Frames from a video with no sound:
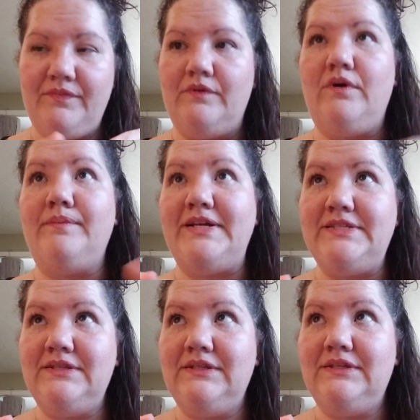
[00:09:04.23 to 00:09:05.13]
well, my
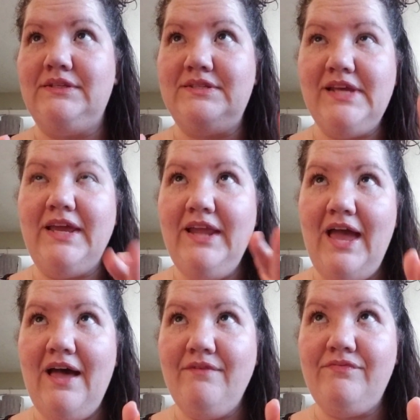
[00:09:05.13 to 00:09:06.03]
second
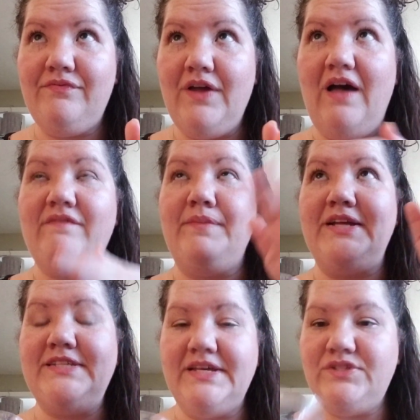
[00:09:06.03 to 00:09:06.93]
half of my
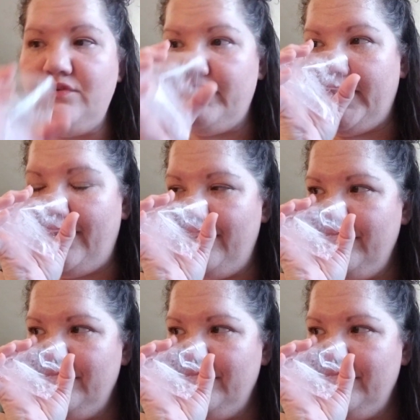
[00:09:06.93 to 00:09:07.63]
test souffle